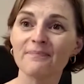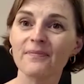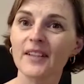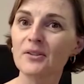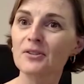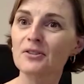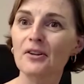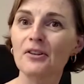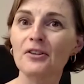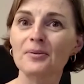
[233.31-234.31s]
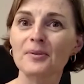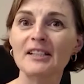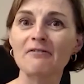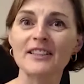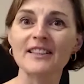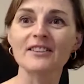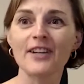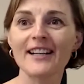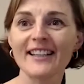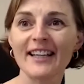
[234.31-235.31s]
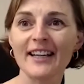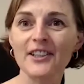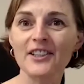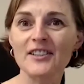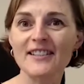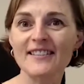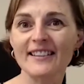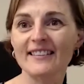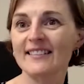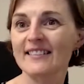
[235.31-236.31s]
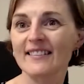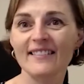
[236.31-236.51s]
Those are the 3 real defining characteristics